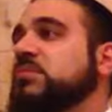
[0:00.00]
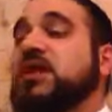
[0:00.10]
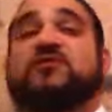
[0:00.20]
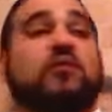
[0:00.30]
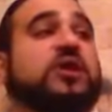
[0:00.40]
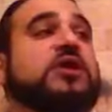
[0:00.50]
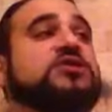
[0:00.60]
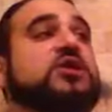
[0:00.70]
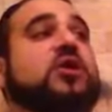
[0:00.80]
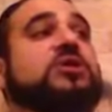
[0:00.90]
At 40
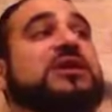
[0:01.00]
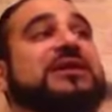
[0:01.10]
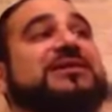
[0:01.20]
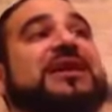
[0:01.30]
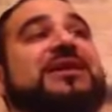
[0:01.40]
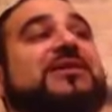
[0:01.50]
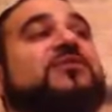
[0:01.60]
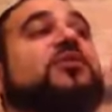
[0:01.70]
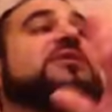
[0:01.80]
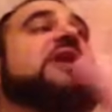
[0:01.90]
years old, he did not
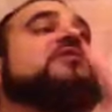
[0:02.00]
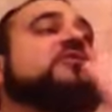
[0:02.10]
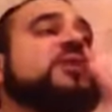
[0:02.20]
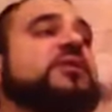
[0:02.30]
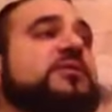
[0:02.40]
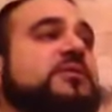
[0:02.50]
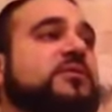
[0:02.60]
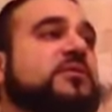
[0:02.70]
even know the alphabet.